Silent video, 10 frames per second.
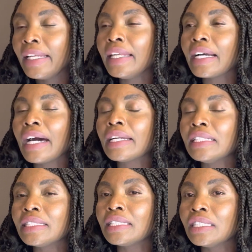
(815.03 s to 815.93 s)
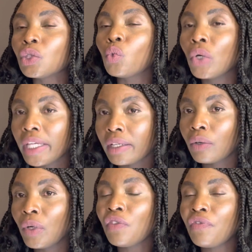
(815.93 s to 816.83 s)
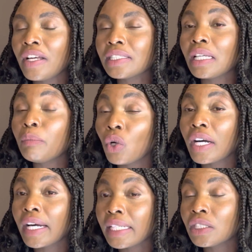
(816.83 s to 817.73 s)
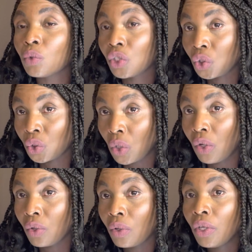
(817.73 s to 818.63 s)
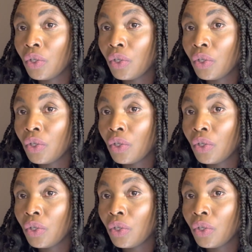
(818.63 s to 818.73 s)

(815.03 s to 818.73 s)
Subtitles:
The currency is weak. When you first came, your currency was strong.